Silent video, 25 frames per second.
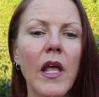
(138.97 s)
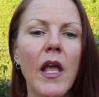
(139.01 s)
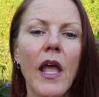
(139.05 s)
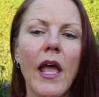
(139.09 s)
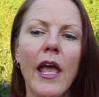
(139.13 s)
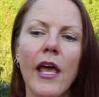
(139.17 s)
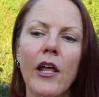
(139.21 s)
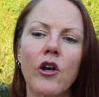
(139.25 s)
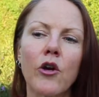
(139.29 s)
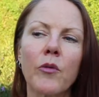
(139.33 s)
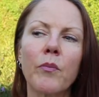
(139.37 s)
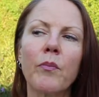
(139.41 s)

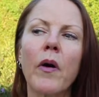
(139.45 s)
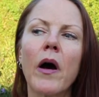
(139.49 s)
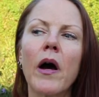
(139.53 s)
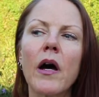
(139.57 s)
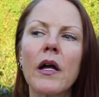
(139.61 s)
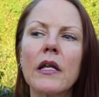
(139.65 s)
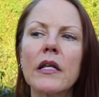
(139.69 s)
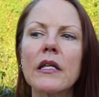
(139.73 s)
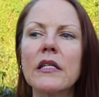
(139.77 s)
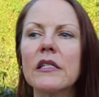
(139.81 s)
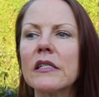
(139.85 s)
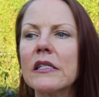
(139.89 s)
And our
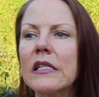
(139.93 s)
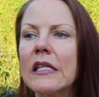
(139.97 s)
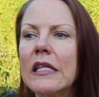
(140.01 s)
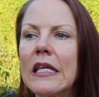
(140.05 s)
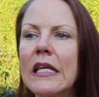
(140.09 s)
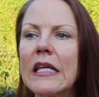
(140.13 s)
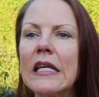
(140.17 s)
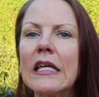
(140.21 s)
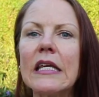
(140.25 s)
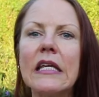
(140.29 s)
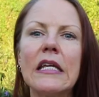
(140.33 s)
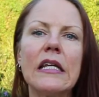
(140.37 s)
bodies
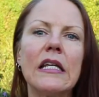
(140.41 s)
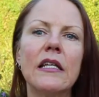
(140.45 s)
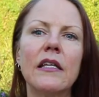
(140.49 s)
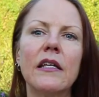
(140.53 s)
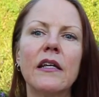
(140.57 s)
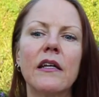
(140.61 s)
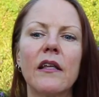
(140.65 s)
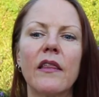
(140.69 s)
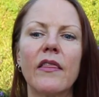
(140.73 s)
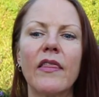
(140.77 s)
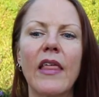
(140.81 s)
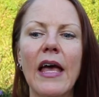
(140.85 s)
need
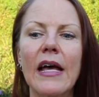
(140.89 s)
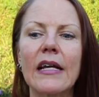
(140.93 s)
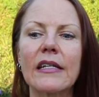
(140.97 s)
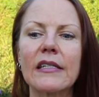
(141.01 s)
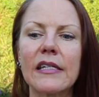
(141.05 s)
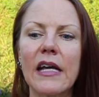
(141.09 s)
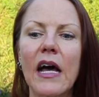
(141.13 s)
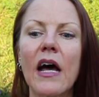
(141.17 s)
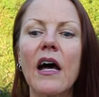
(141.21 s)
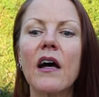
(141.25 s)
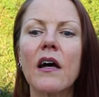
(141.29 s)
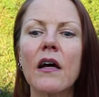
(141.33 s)
that
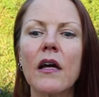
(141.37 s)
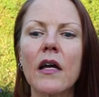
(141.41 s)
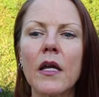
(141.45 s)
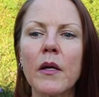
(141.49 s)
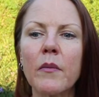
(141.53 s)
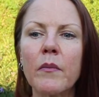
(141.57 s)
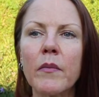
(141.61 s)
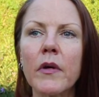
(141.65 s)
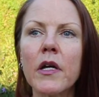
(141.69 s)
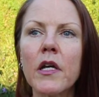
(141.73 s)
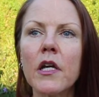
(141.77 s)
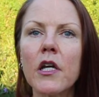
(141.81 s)

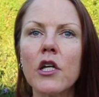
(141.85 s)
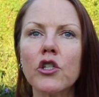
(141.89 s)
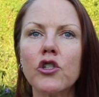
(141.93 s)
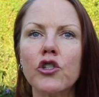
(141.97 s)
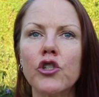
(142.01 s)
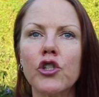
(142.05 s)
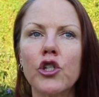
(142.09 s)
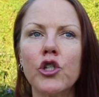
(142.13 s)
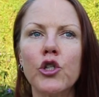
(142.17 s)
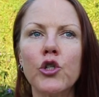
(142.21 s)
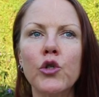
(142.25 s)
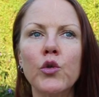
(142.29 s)
time
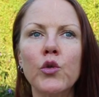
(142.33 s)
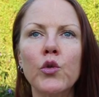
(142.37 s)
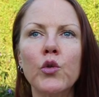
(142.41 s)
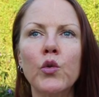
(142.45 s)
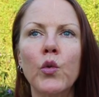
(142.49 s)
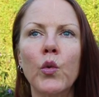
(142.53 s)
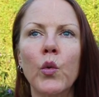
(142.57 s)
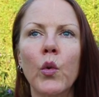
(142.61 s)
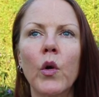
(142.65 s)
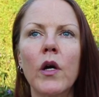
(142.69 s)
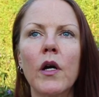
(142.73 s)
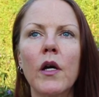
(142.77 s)

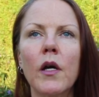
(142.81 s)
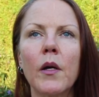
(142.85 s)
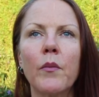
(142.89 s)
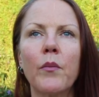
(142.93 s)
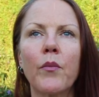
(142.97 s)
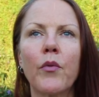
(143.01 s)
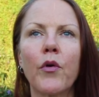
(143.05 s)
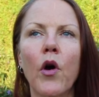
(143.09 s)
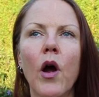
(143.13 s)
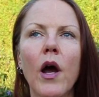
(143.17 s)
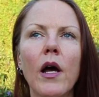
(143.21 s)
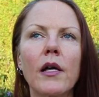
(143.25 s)
to
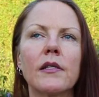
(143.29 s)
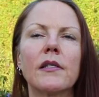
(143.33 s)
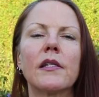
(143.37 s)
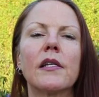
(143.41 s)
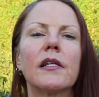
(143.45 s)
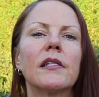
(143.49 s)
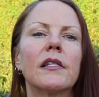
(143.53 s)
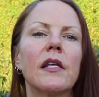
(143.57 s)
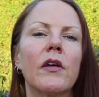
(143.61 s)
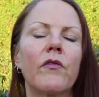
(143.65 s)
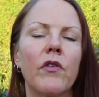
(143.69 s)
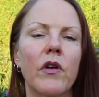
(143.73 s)

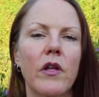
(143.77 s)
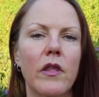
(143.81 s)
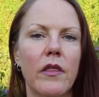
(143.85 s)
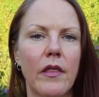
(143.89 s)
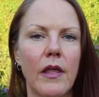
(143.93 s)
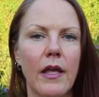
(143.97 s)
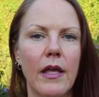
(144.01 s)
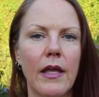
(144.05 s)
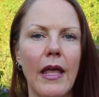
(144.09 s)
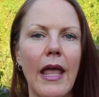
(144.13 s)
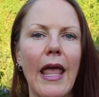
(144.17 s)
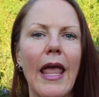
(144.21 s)
process
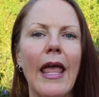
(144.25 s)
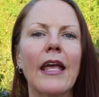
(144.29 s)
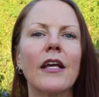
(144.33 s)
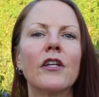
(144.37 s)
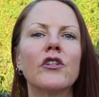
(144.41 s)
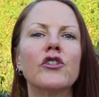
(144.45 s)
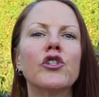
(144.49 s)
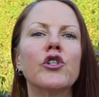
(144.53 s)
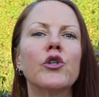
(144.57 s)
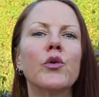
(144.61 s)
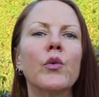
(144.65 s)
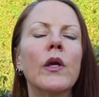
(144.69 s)
everything
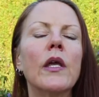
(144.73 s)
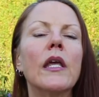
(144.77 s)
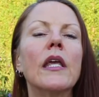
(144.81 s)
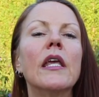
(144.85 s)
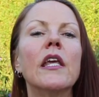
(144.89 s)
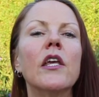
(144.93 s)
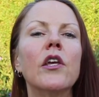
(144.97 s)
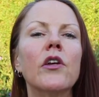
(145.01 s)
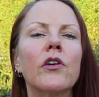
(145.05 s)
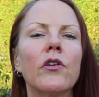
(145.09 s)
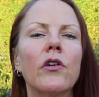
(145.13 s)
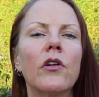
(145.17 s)
and to
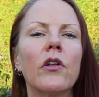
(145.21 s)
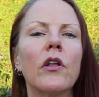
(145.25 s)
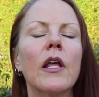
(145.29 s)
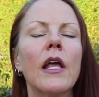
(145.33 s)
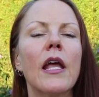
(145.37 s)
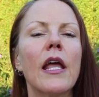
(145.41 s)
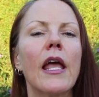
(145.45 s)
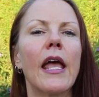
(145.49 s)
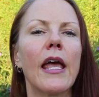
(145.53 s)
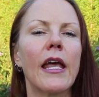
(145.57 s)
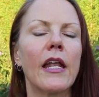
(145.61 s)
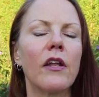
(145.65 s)
heal.
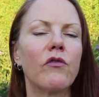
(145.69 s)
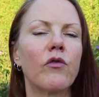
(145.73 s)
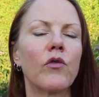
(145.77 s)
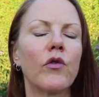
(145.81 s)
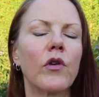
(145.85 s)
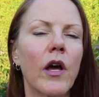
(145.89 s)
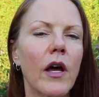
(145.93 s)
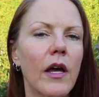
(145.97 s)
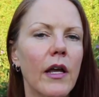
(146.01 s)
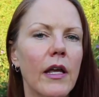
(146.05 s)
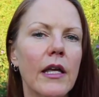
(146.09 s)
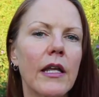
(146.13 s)
And if we're
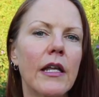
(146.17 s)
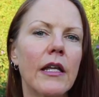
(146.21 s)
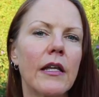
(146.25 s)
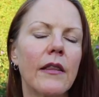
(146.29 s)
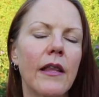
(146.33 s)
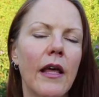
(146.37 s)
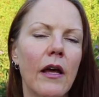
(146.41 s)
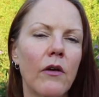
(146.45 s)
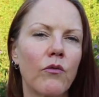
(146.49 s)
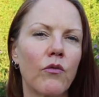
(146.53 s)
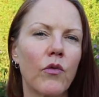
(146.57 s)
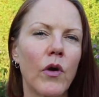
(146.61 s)
not getting
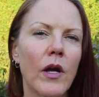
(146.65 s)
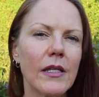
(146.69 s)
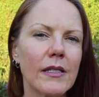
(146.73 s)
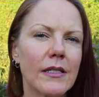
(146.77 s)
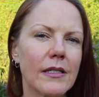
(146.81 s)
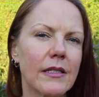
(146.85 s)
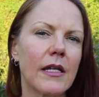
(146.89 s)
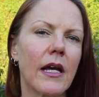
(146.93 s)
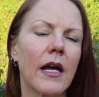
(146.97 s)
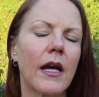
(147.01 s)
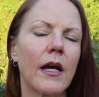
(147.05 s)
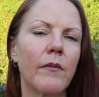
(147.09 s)
that rest
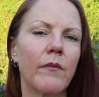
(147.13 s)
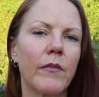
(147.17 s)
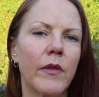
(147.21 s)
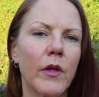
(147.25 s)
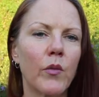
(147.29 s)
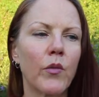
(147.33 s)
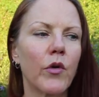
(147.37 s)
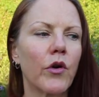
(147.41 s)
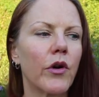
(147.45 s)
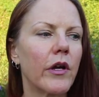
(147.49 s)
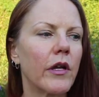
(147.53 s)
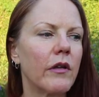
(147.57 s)
time, then
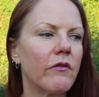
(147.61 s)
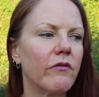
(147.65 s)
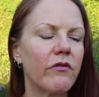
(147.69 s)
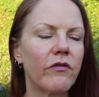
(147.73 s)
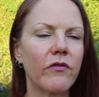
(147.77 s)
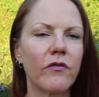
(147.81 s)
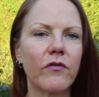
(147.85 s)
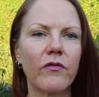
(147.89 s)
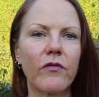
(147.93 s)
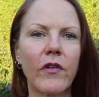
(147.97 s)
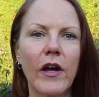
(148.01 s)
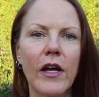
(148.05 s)
we're in
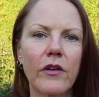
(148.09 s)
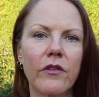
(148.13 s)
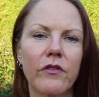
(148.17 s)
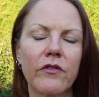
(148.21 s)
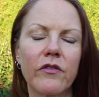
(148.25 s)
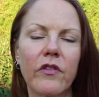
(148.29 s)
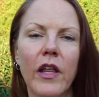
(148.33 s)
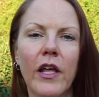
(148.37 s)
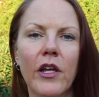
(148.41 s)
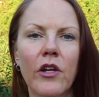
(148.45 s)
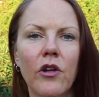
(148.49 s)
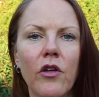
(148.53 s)
fight or
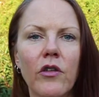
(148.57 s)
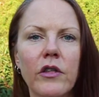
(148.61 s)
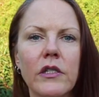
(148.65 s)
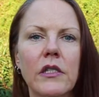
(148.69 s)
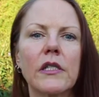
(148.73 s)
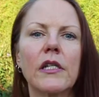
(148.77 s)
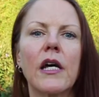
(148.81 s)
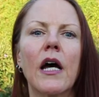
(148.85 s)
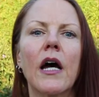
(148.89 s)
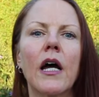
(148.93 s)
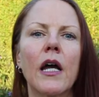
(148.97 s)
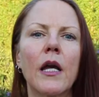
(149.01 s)
flight all the
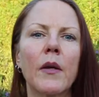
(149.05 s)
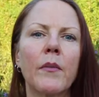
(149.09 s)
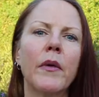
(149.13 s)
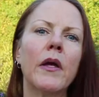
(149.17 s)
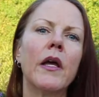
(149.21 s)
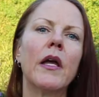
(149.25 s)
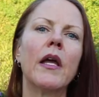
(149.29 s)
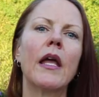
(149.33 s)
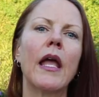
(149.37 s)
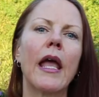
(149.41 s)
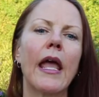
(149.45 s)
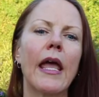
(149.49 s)
time,
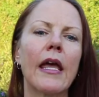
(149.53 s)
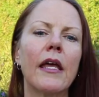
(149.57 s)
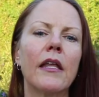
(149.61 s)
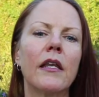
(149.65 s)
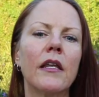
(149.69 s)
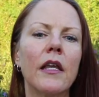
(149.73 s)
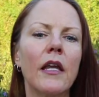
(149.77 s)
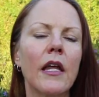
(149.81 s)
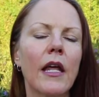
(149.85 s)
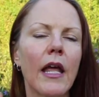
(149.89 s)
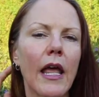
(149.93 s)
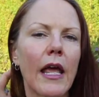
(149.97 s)
and
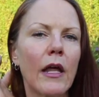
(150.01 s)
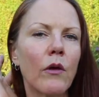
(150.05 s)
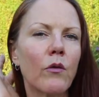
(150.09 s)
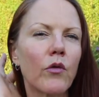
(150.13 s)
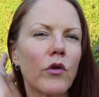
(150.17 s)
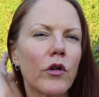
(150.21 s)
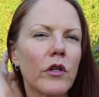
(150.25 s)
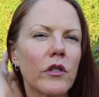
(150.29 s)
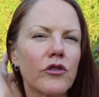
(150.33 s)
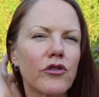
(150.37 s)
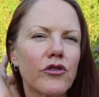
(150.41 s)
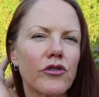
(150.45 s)

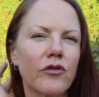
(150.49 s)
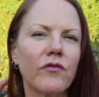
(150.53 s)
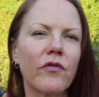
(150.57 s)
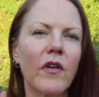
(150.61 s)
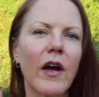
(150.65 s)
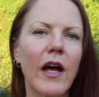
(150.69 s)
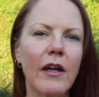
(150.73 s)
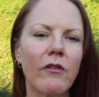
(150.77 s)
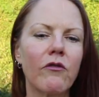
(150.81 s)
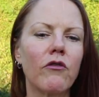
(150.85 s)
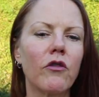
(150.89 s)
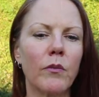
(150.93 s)
we're in
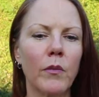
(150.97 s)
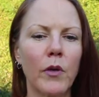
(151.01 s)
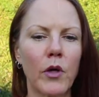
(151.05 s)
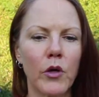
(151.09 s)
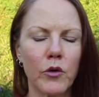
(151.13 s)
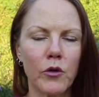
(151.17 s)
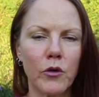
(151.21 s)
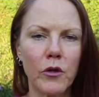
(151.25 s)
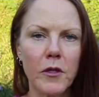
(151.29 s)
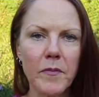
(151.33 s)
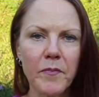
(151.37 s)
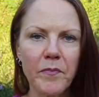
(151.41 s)
survival
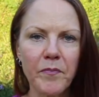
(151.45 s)
mode.